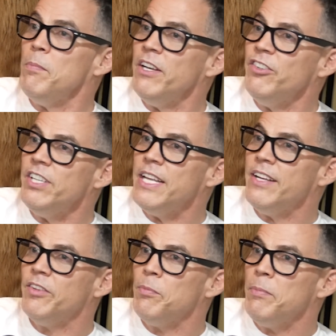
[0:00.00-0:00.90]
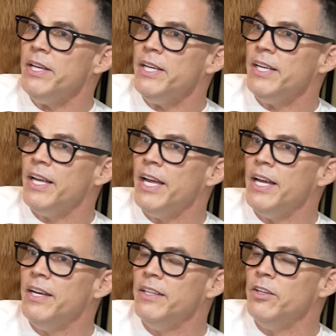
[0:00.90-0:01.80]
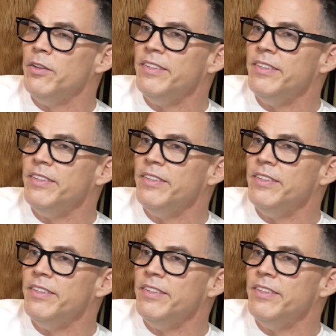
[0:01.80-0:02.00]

mentioned that to me and you know,